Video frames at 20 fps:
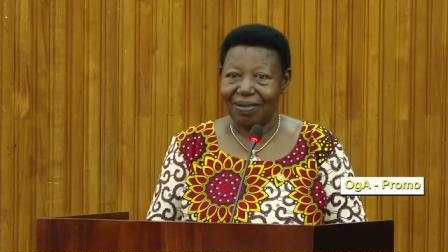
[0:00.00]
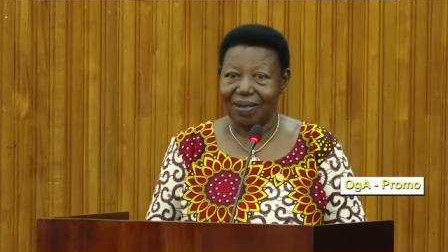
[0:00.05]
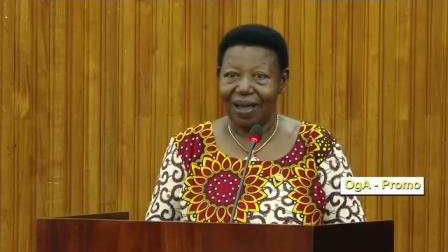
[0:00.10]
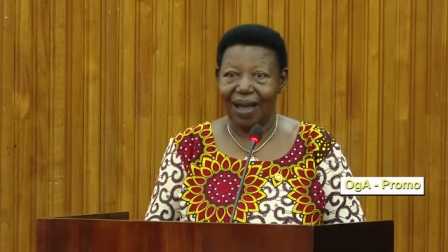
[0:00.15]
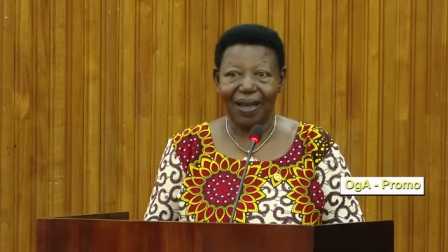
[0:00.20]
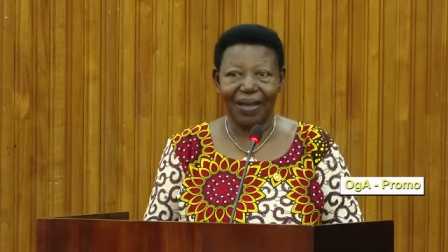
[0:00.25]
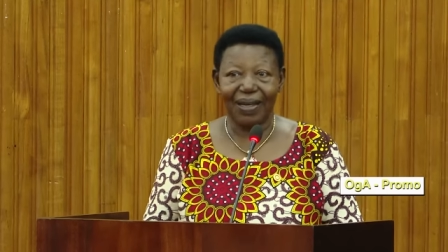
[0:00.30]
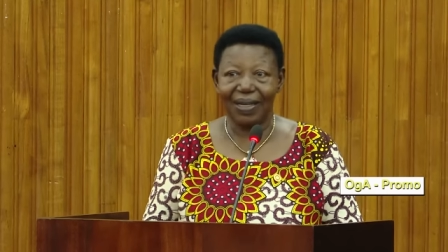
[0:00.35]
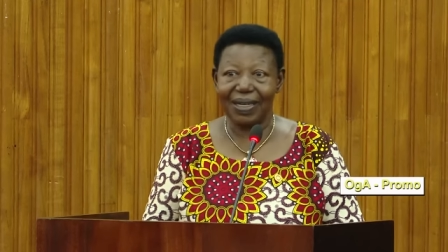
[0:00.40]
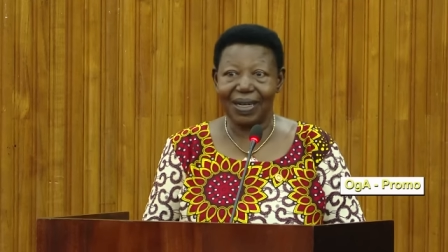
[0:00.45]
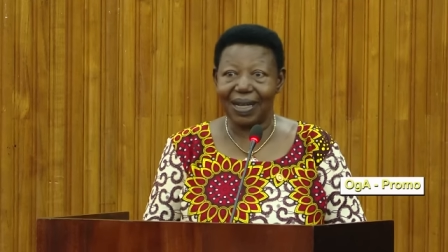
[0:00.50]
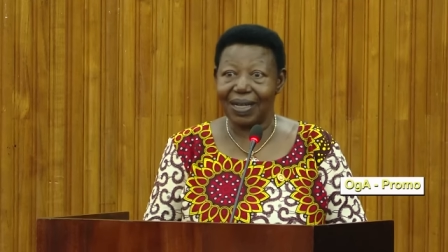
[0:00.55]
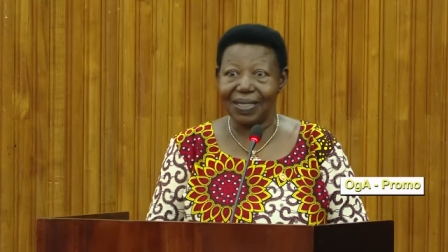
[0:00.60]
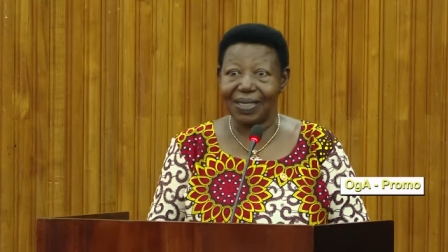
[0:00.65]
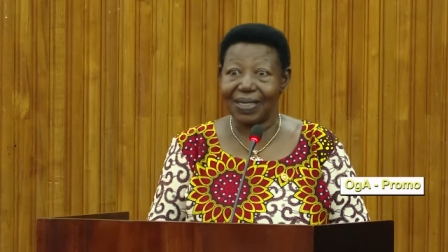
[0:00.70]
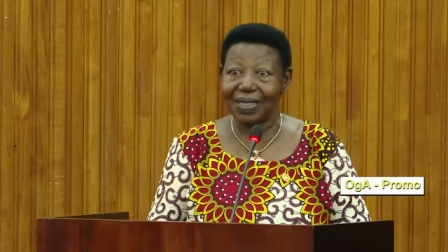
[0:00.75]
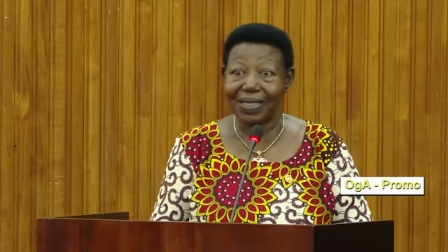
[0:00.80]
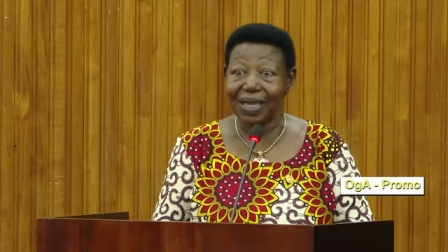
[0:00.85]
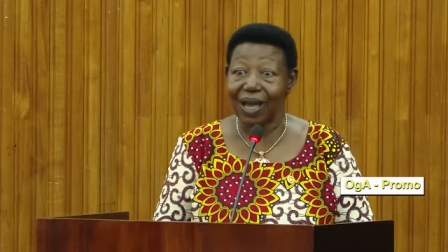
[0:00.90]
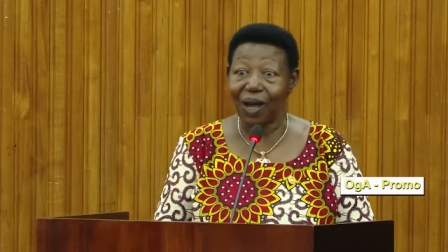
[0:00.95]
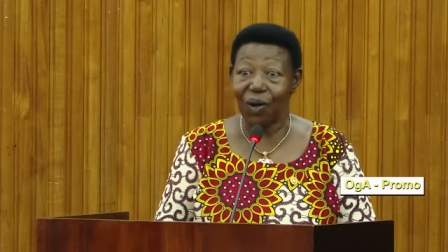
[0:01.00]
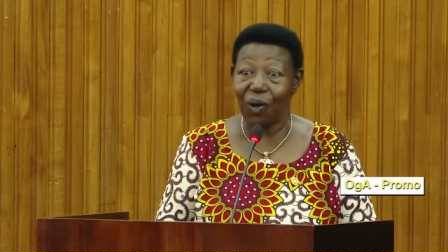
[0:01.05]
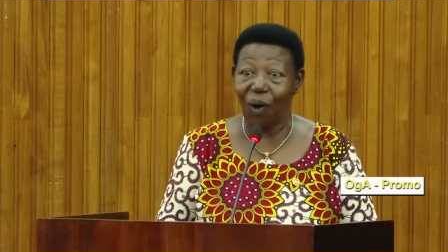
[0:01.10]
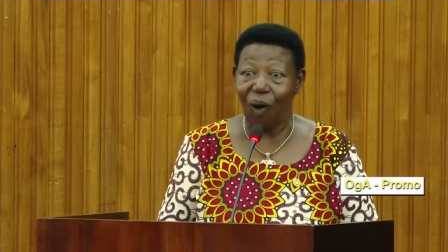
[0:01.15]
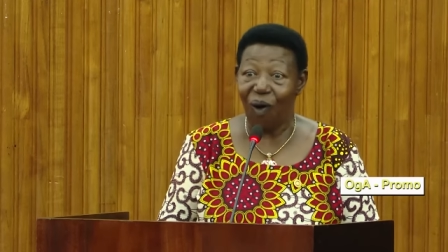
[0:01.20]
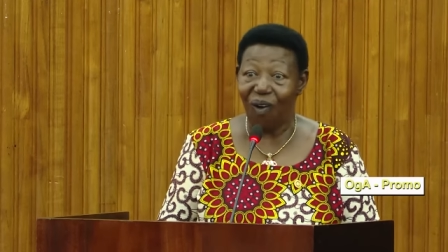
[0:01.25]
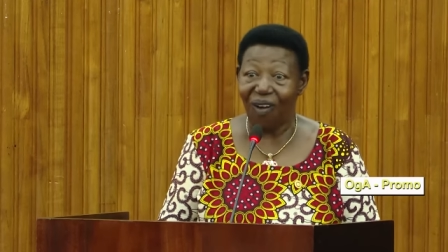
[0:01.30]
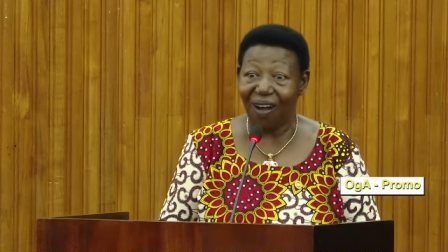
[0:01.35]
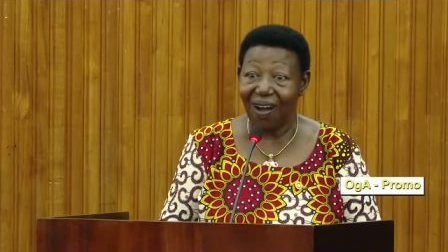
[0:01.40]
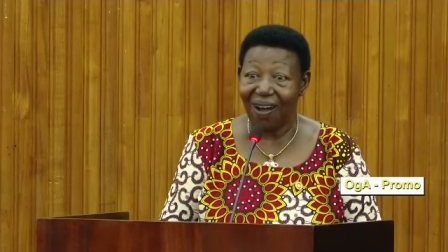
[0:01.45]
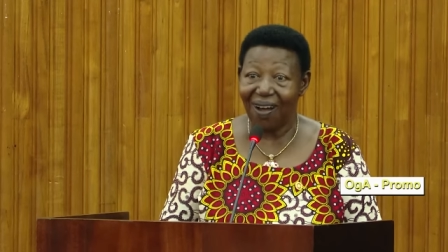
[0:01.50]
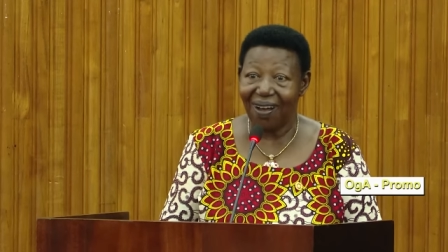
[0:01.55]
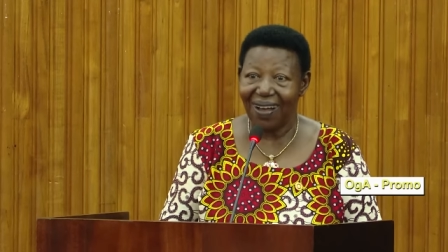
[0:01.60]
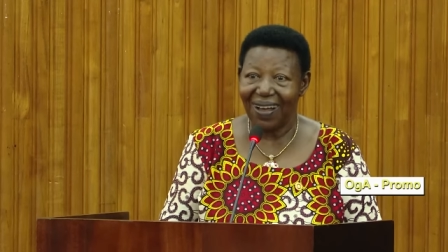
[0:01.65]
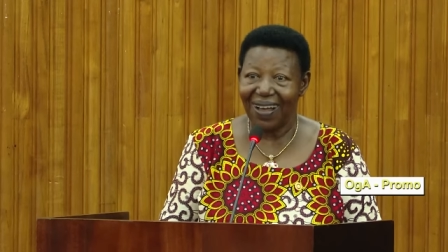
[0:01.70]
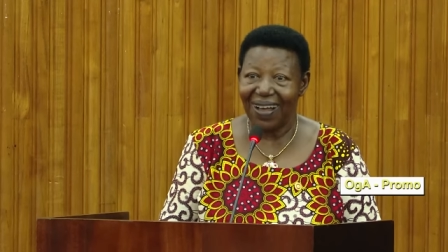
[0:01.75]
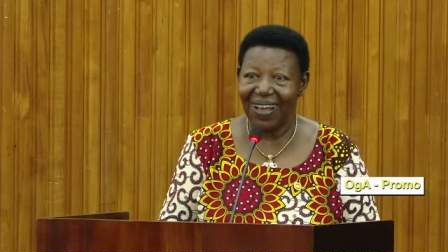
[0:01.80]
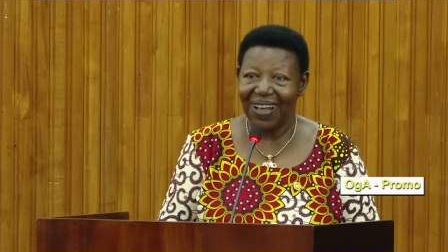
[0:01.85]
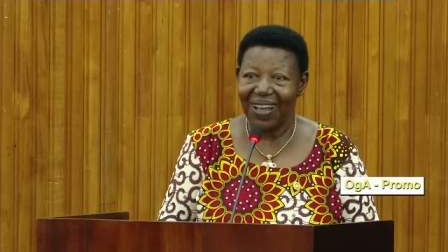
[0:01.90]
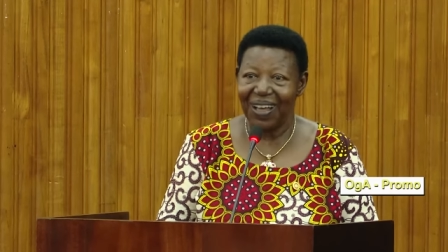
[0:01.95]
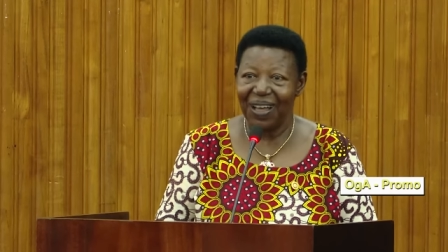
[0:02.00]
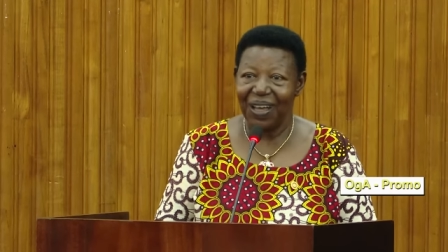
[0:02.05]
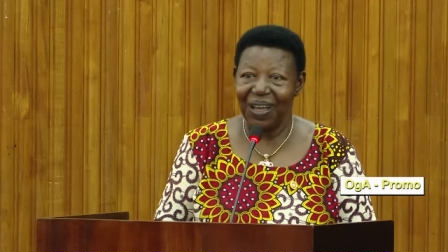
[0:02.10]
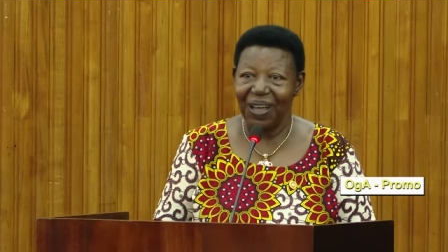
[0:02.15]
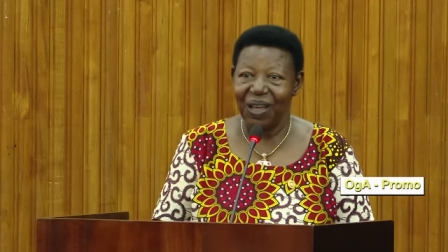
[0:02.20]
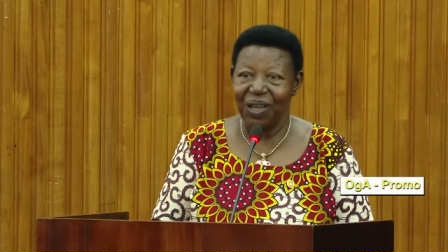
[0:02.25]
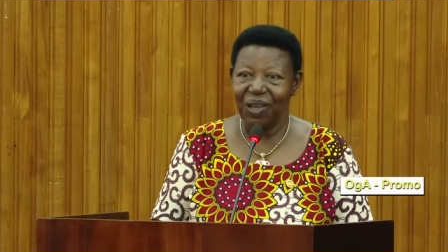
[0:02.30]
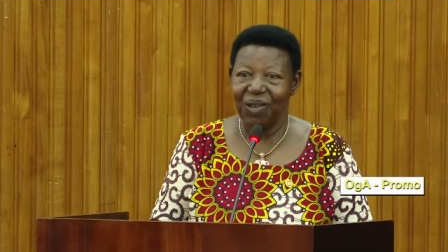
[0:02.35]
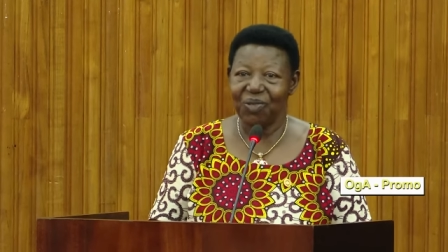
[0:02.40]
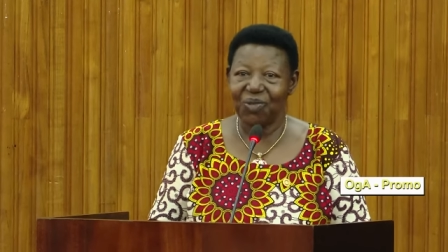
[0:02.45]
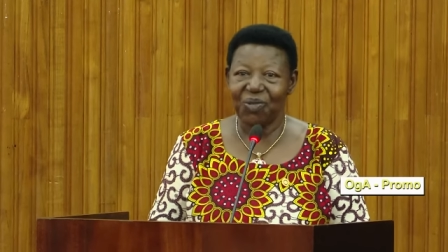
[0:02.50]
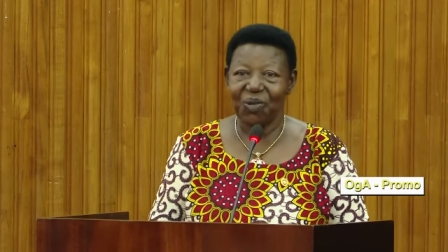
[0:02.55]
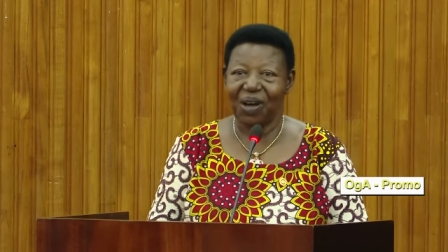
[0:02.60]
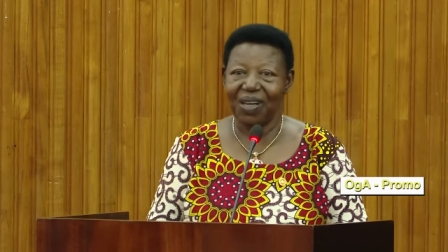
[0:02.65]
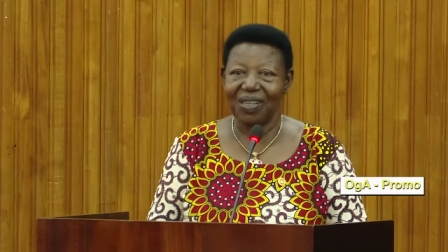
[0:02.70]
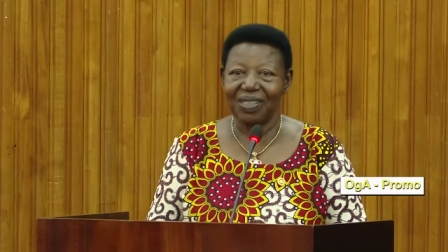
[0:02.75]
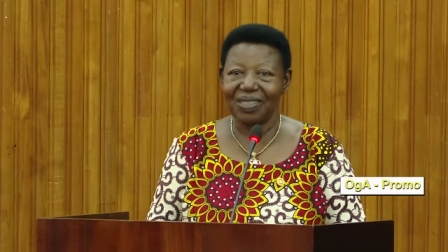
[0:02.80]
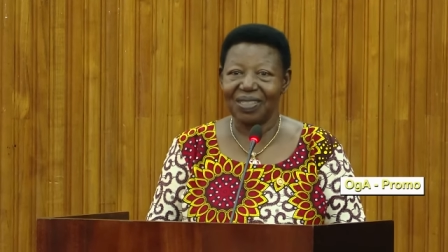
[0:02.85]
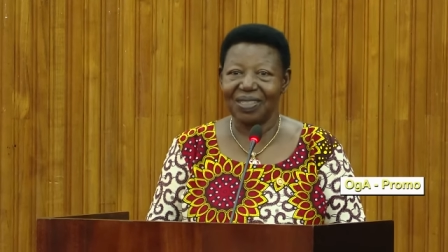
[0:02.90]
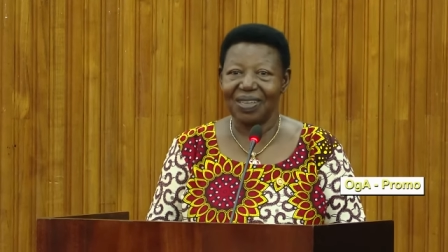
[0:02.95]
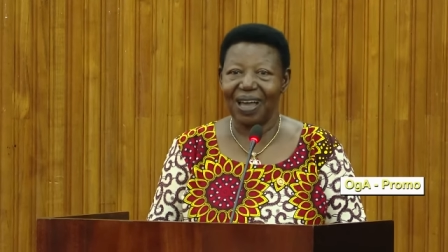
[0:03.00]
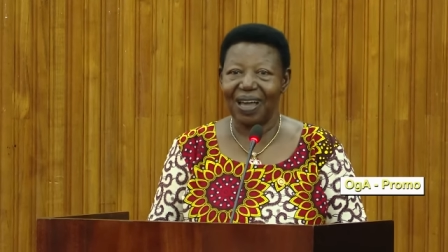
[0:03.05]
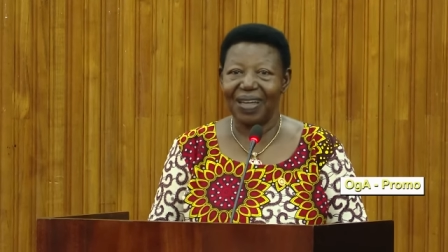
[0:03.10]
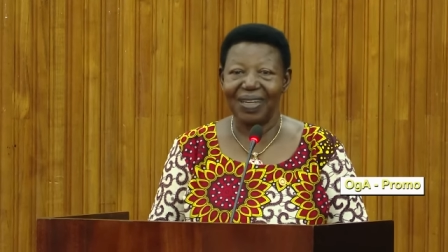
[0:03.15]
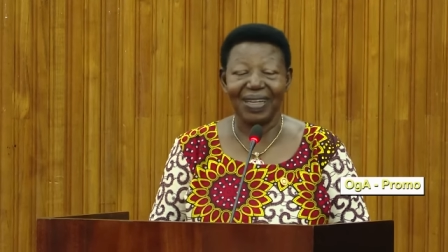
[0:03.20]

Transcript: I didn't stay long. It was, I